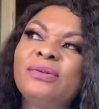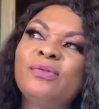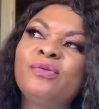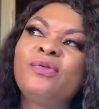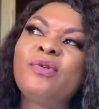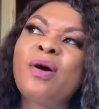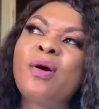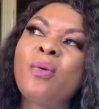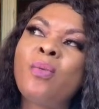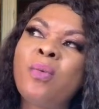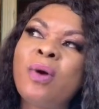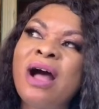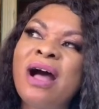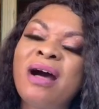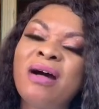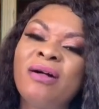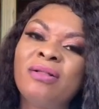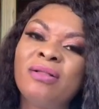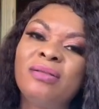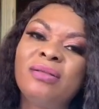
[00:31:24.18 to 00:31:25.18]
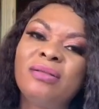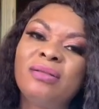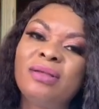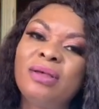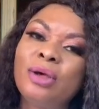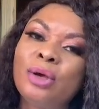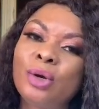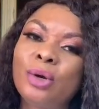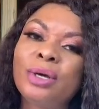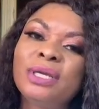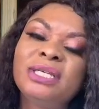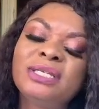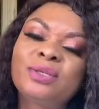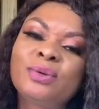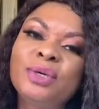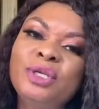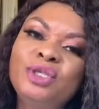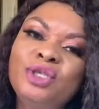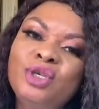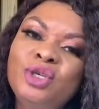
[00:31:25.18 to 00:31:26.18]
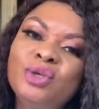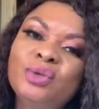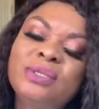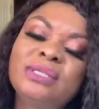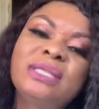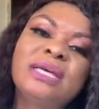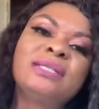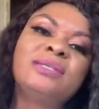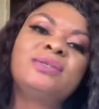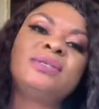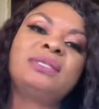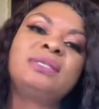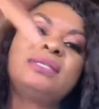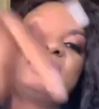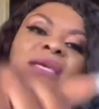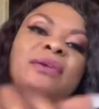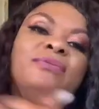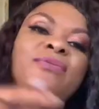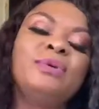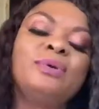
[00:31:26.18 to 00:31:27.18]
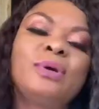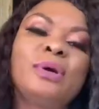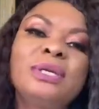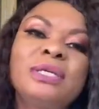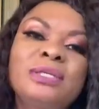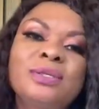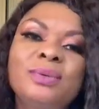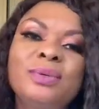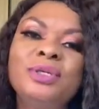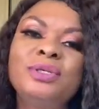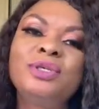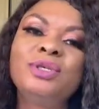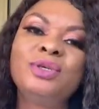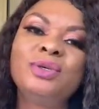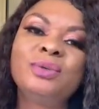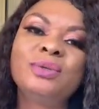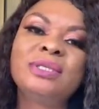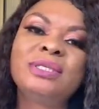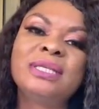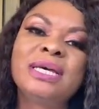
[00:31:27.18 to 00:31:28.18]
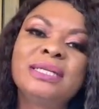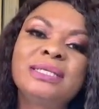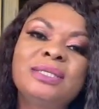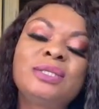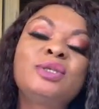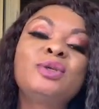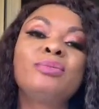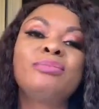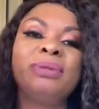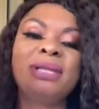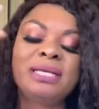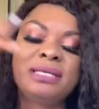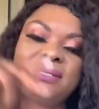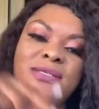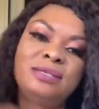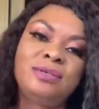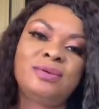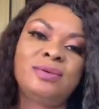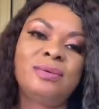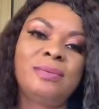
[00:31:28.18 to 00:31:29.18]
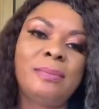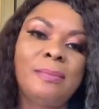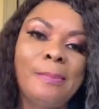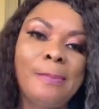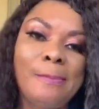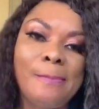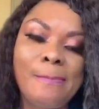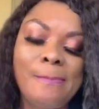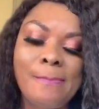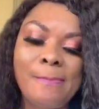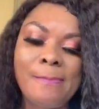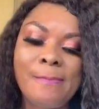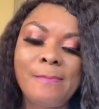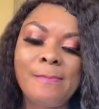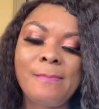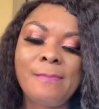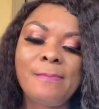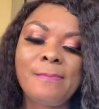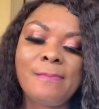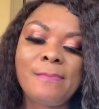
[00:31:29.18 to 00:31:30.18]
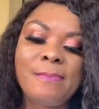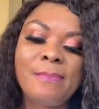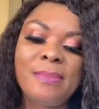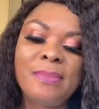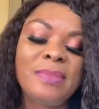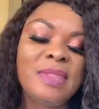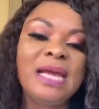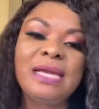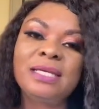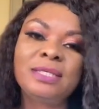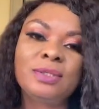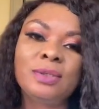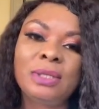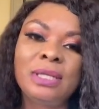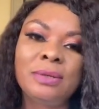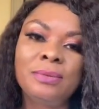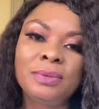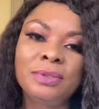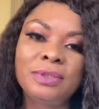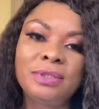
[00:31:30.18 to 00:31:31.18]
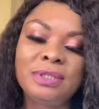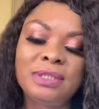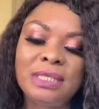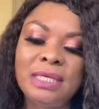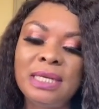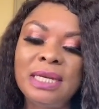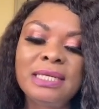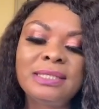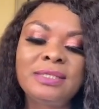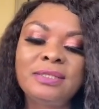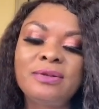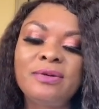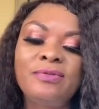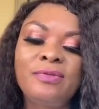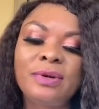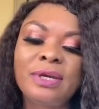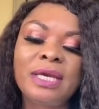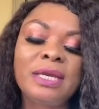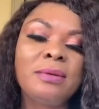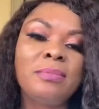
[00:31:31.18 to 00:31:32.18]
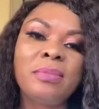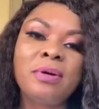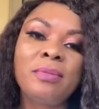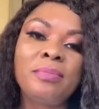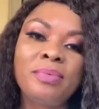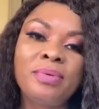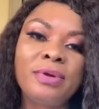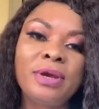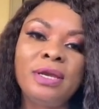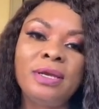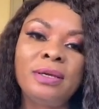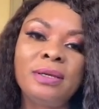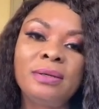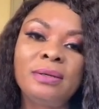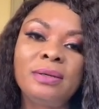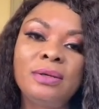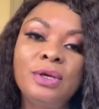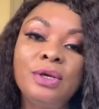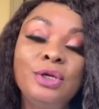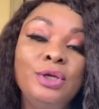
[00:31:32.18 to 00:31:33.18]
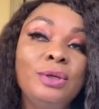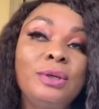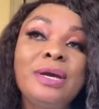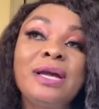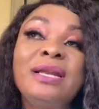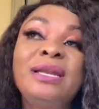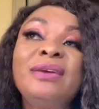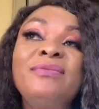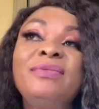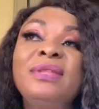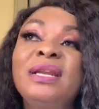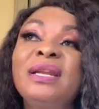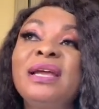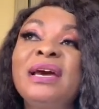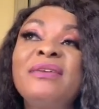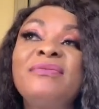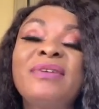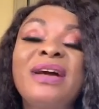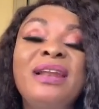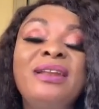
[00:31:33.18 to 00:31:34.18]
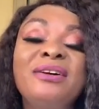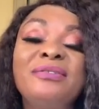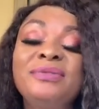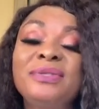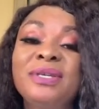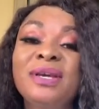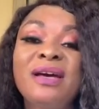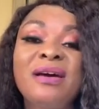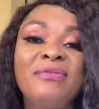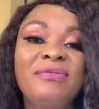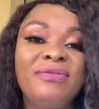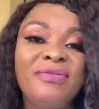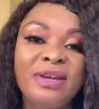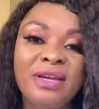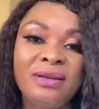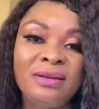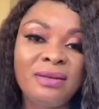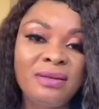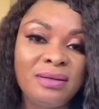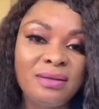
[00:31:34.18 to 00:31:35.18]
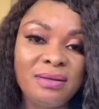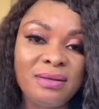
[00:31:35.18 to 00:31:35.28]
for a while, God is going to use that to save you, God is going to use that to bless you. That is all I want to say. Let's not forget about praying. You can live the life. I love to have fun.